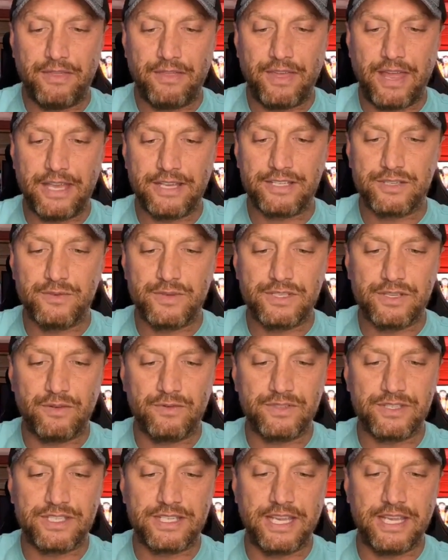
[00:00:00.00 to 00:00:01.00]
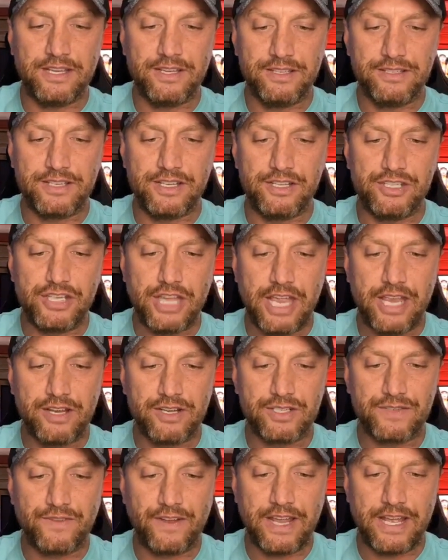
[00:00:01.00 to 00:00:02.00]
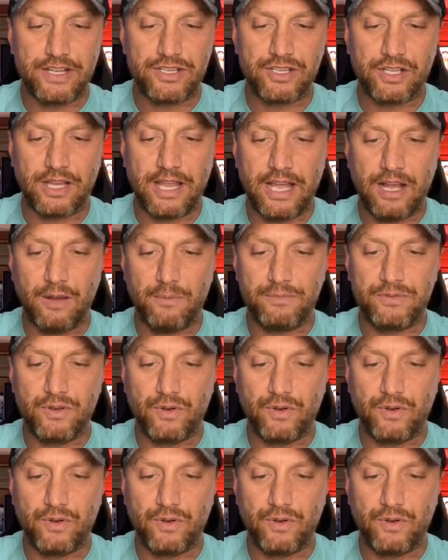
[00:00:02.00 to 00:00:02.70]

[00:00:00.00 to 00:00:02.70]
thanks to his own skills and Jaeger's financial help,